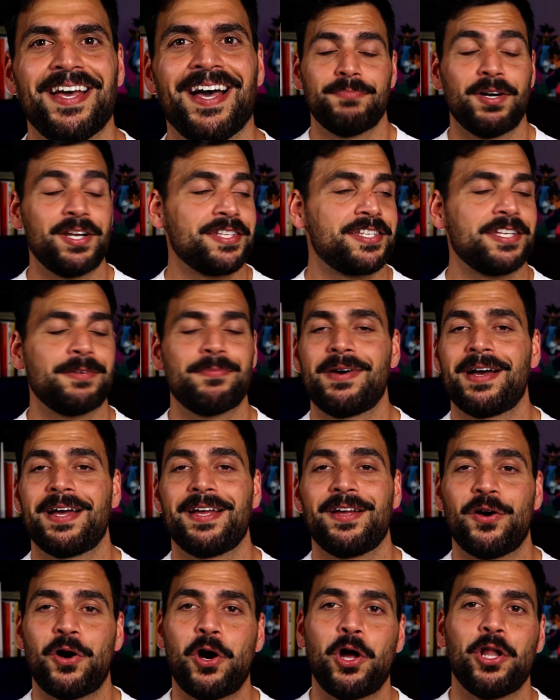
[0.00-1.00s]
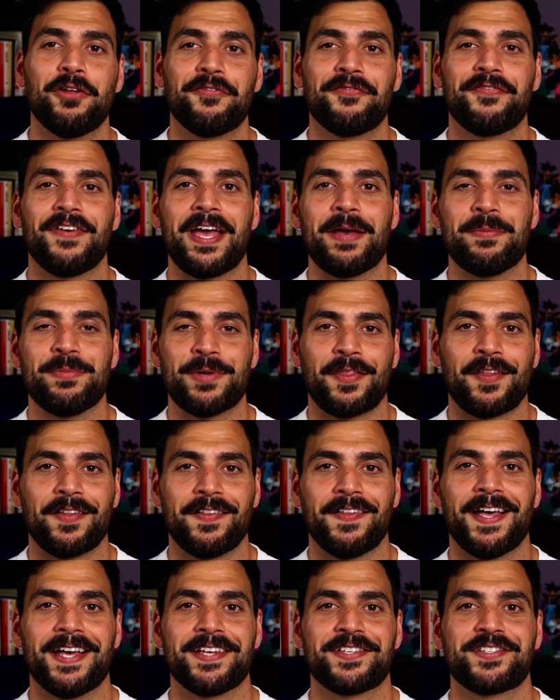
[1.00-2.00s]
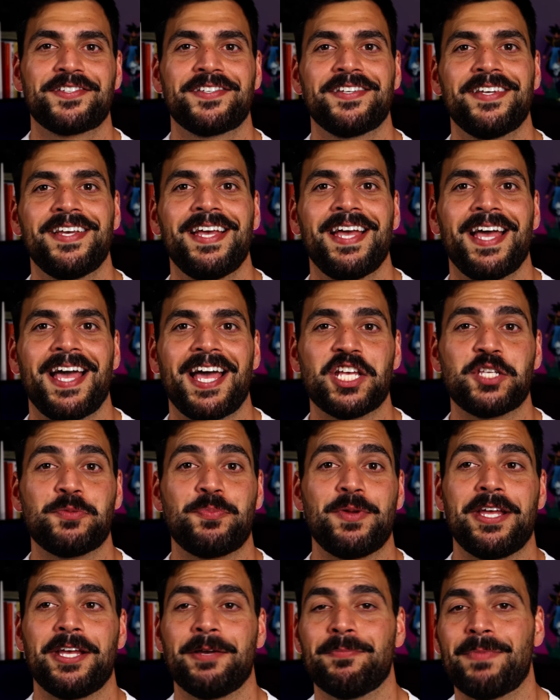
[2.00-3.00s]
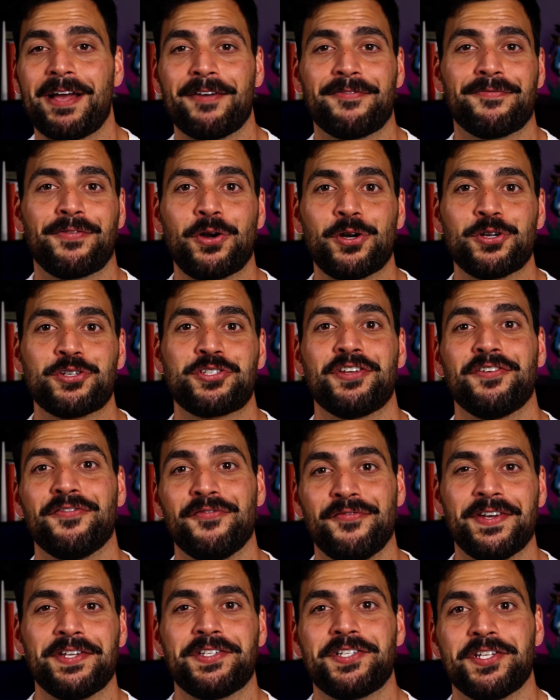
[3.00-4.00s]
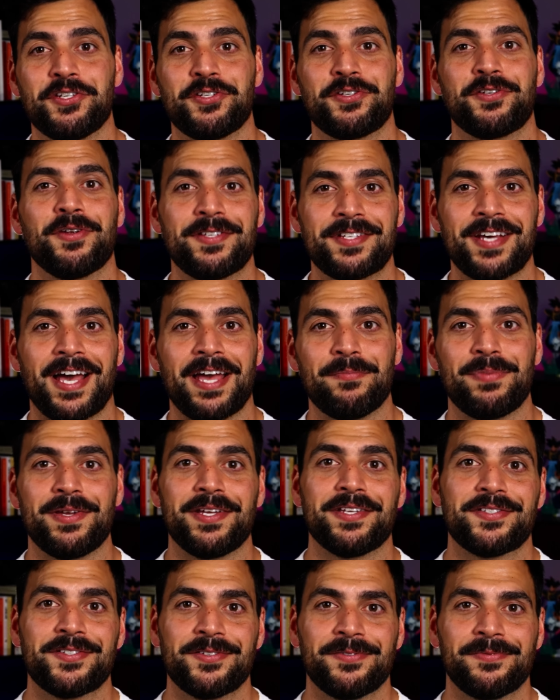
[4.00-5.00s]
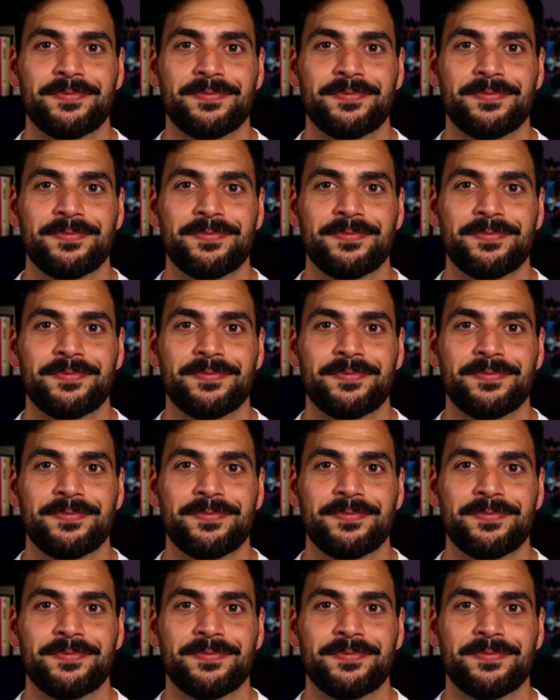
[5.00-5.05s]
But it's in my Hall of Fame nonetheless, as being my first vintage timepiece.